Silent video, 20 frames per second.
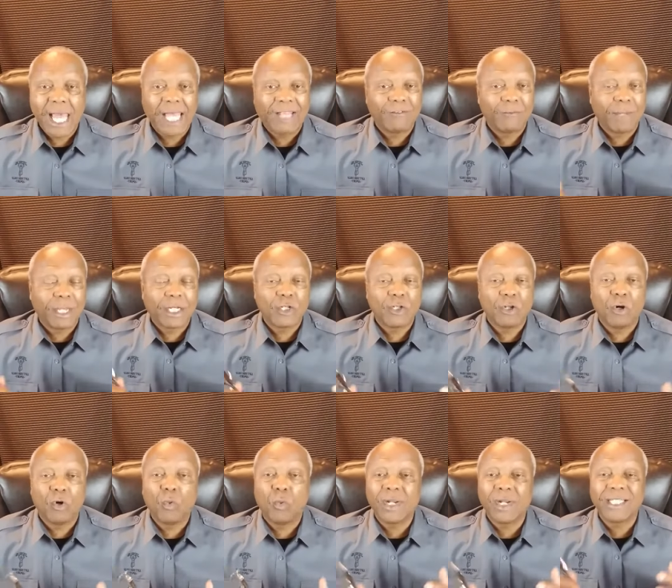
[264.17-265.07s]
and may
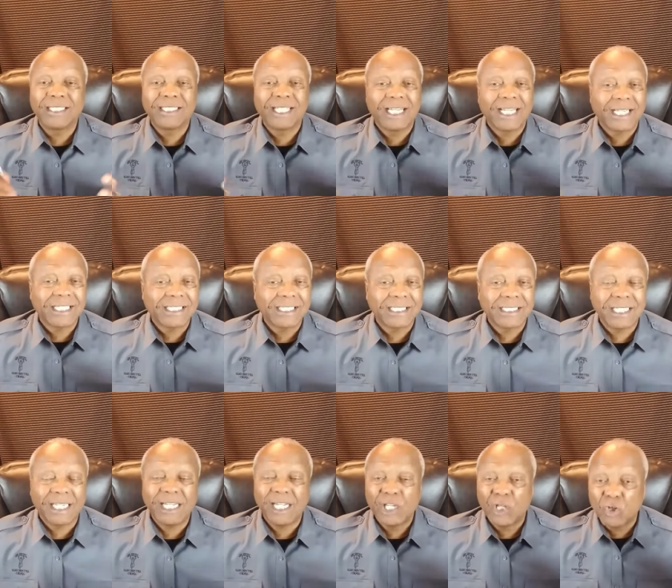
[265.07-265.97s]
know what is that
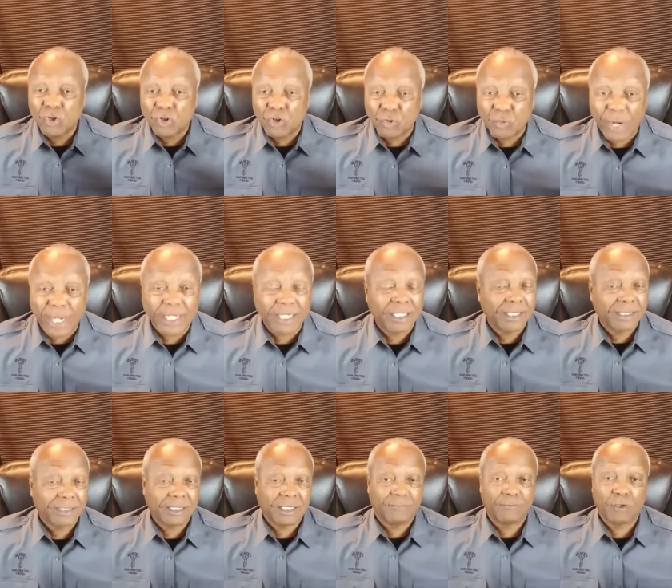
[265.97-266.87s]
exceeding
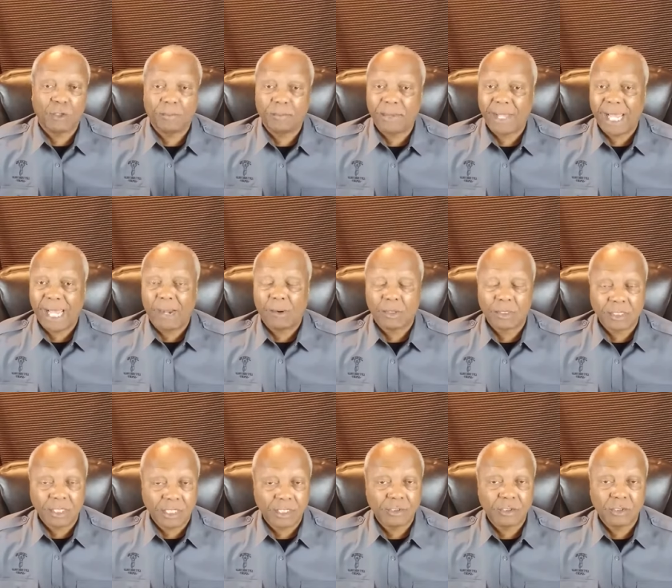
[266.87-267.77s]
greatness of your power
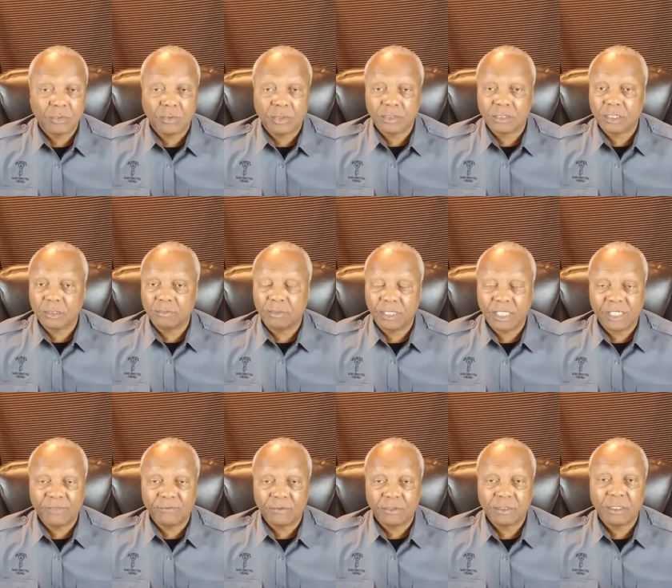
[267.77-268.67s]
that is to us as
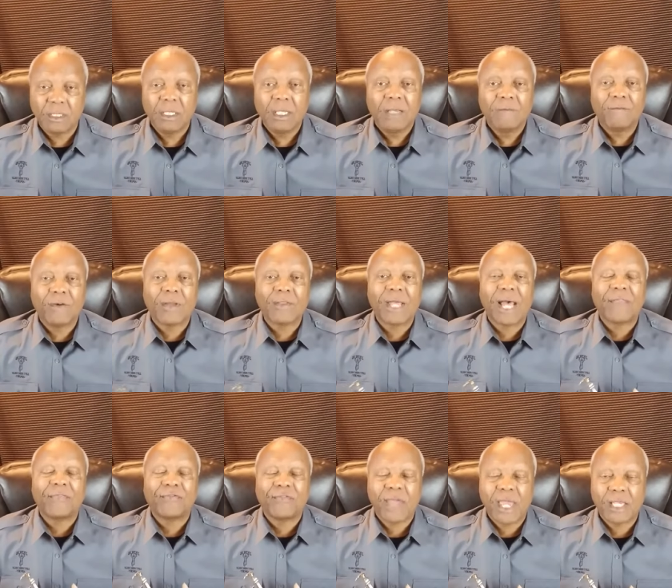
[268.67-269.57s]
believers. Father,
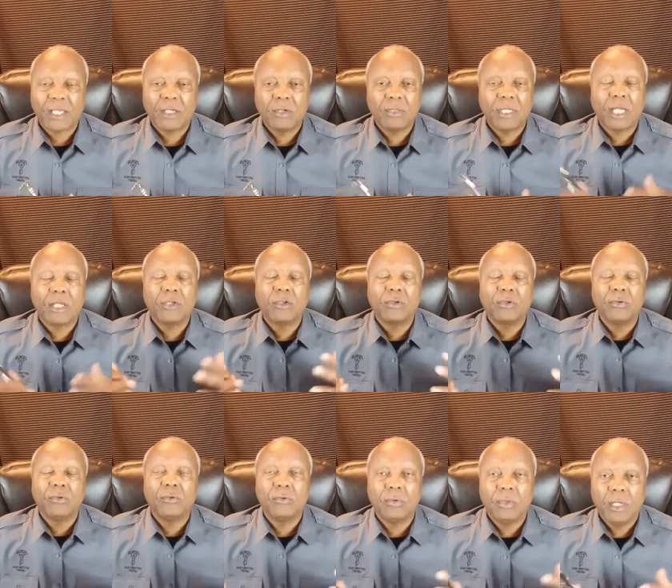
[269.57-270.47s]
I thank you that
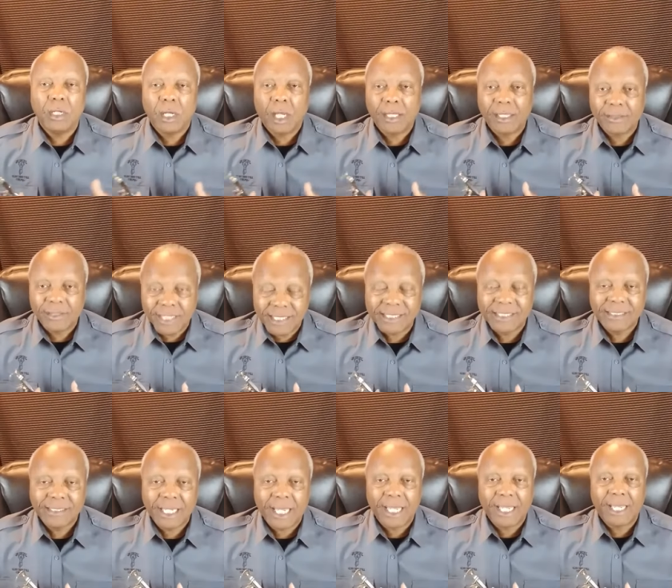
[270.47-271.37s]
you this
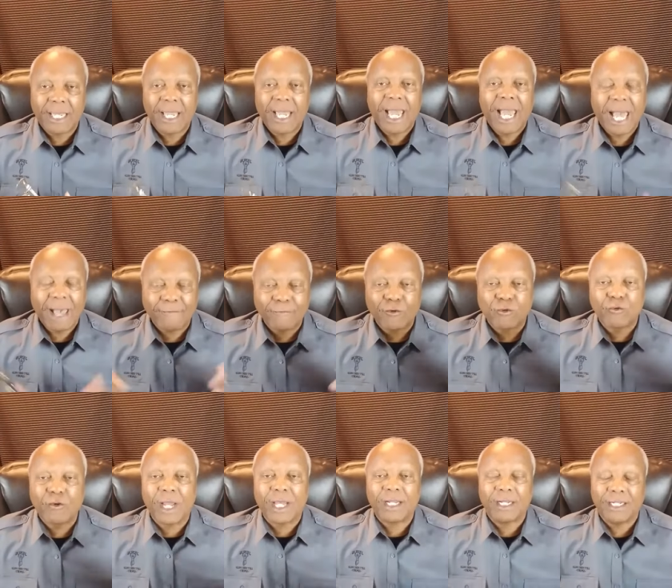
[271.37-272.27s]
day have
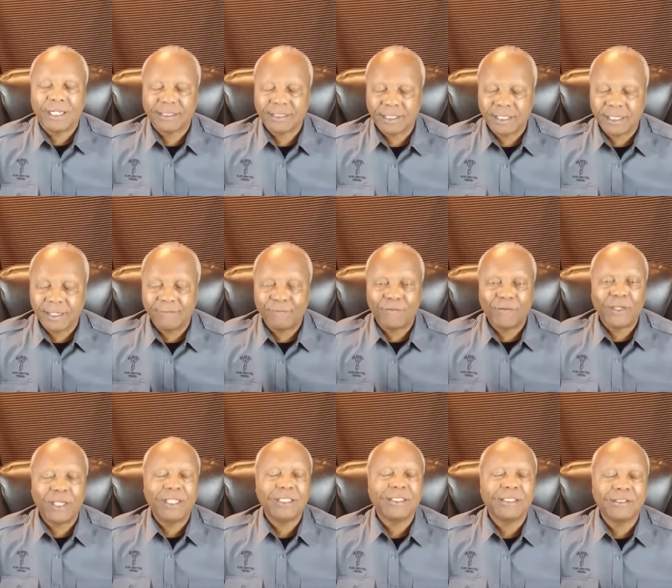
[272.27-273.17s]
granted us an
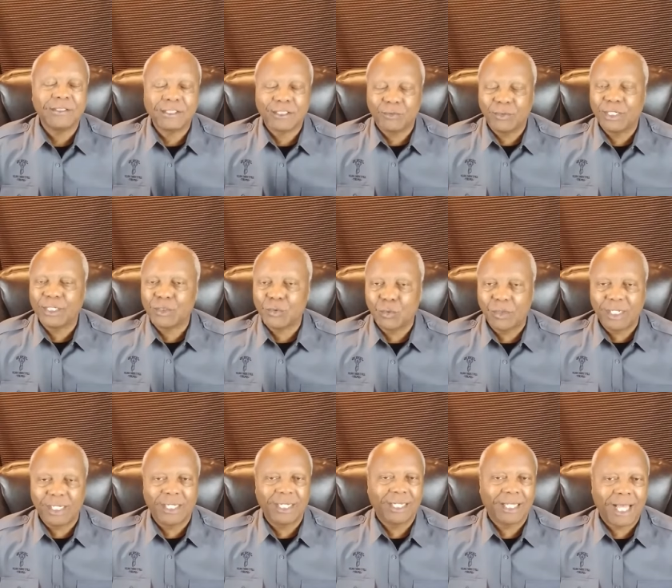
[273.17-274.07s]
Ephesians
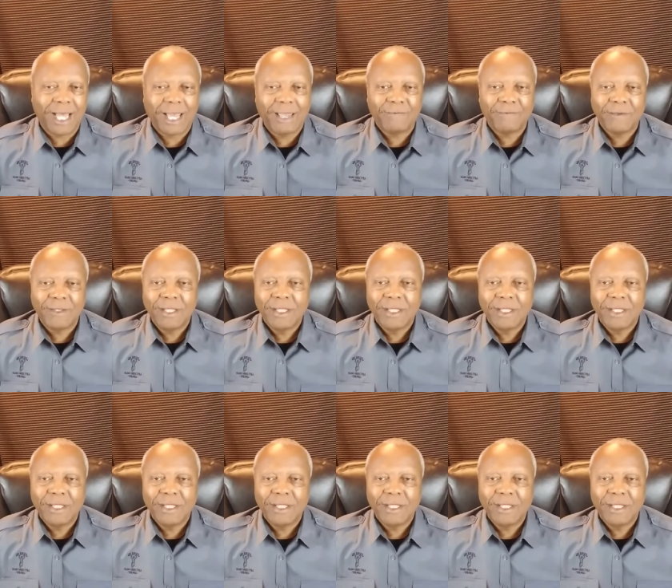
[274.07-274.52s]
3:20 life